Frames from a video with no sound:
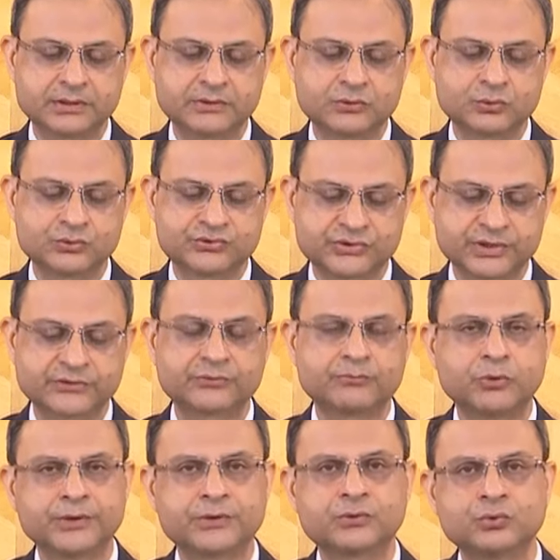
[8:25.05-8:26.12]
to
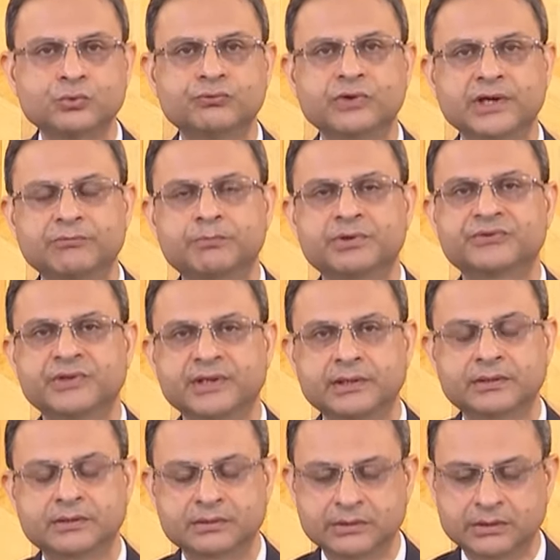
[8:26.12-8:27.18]
6.25%.
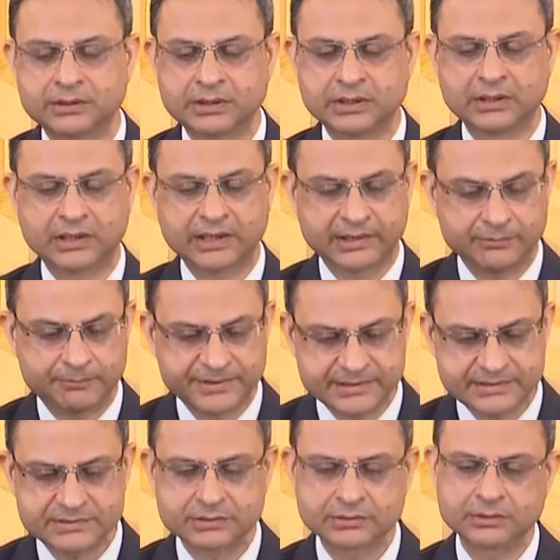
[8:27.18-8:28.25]
I
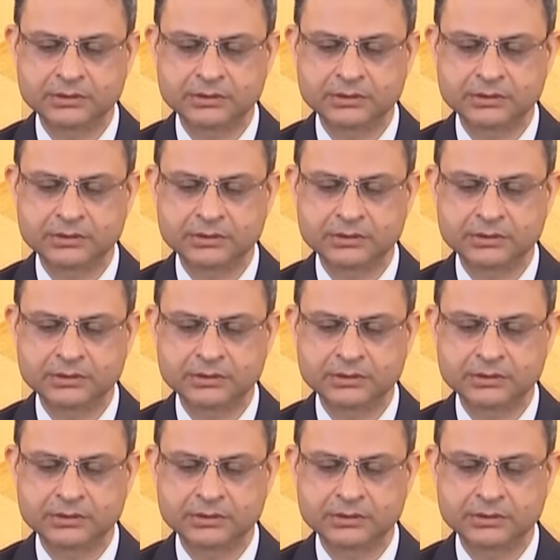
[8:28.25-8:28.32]
repeat,